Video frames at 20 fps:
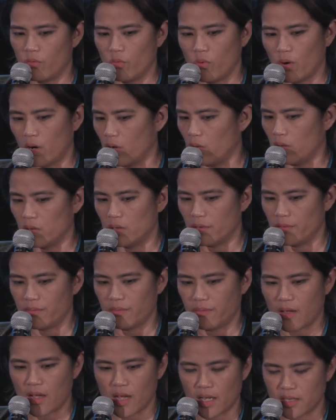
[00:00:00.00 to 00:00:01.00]
of a world
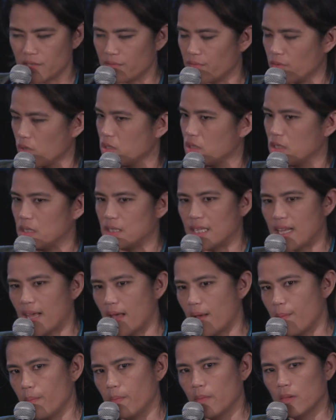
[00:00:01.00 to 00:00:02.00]
of us versus
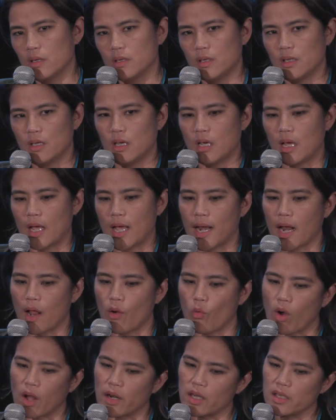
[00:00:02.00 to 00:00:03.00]
them.
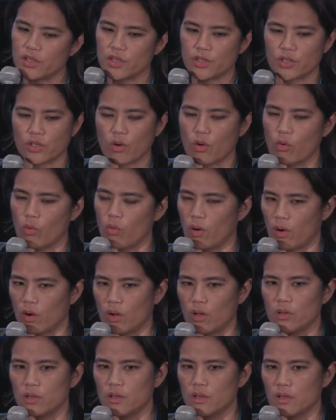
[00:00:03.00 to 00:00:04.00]
And I wanted to show a
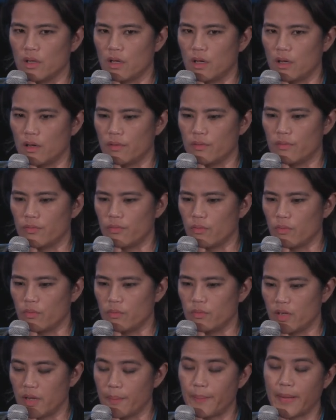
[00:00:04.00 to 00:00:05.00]
world of
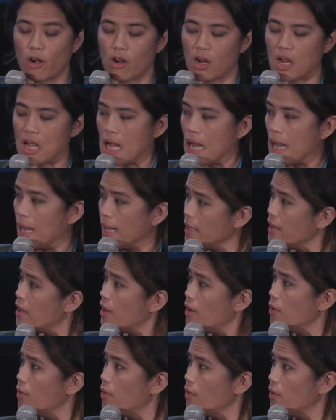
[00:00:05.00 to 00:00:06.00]
the America I
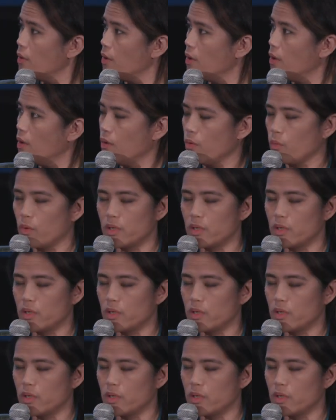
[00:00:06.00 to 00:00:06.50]
know,